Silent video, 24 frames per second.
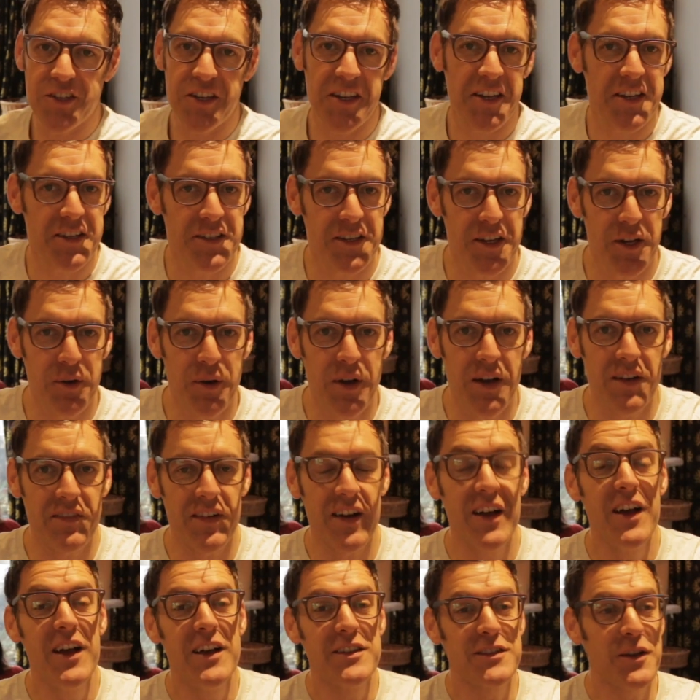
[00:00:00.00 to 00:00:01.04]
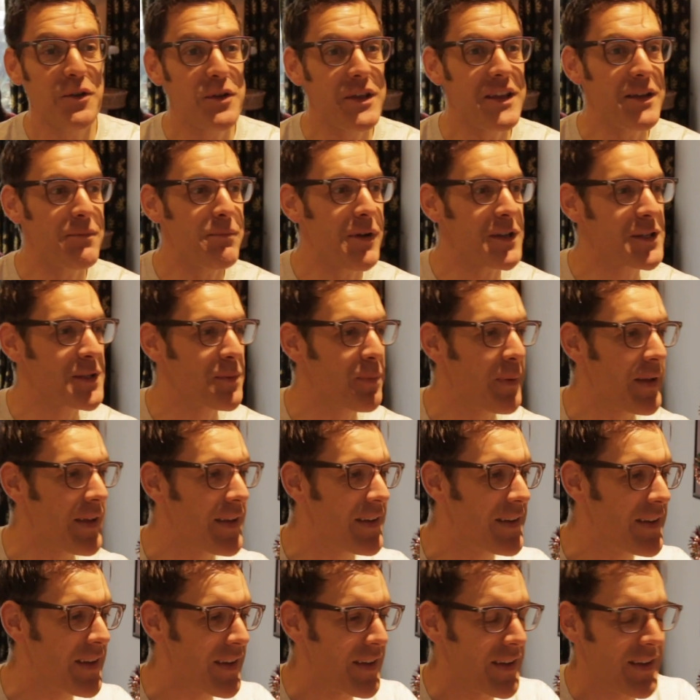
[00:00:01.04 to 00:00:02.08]
she doesn't know either. So it must have
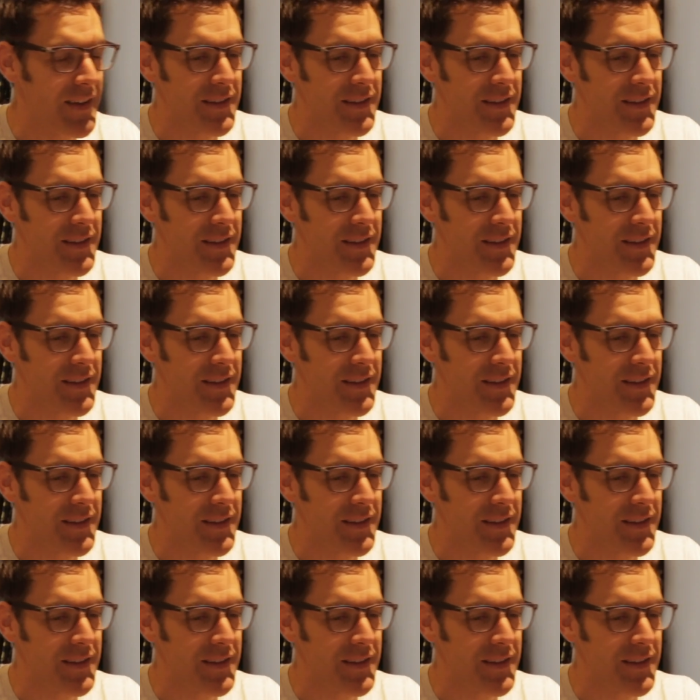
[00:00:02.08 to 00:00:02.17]
been